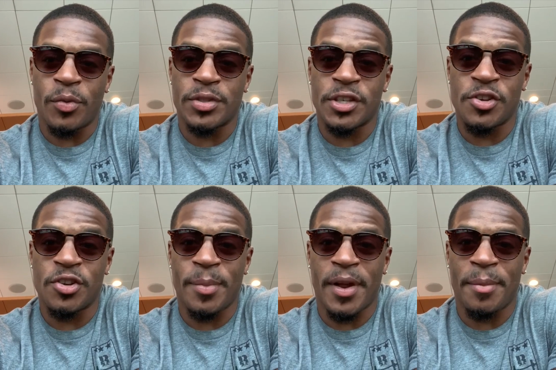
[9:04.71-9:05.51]
we will see you
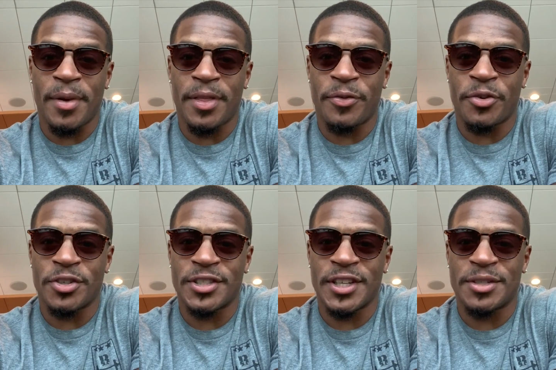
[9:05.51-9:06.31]
in about a month for
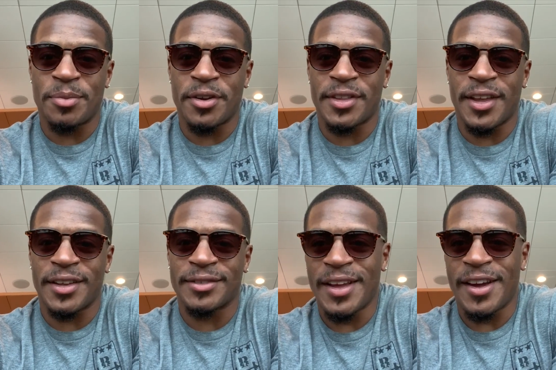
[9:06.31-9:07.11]
Sid's birthday.
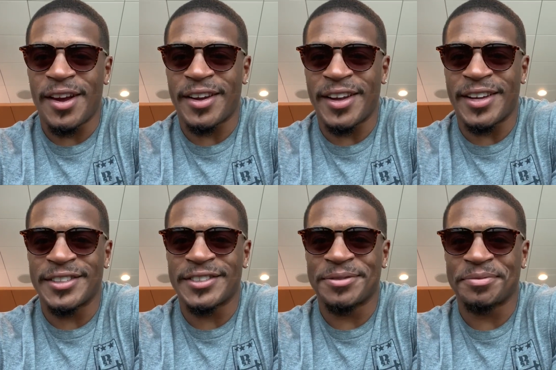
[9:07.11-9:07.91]
All right,
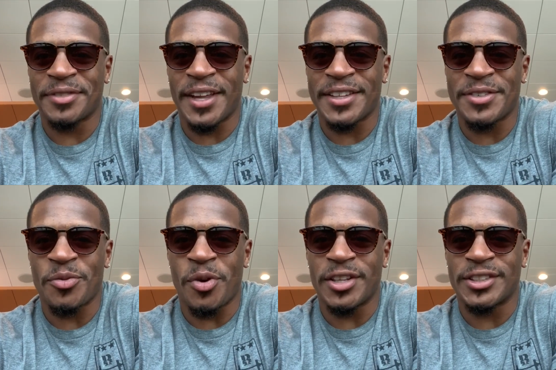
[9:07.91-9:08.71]
guys, thanks
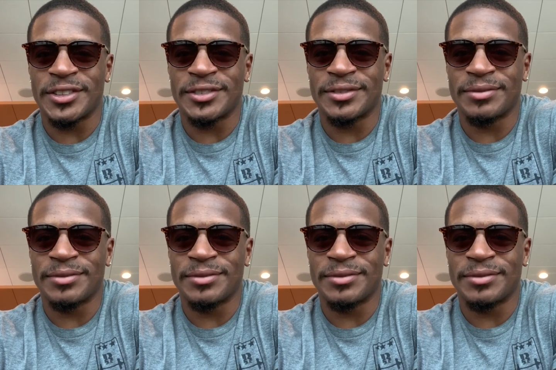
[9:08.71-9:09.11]
for watching.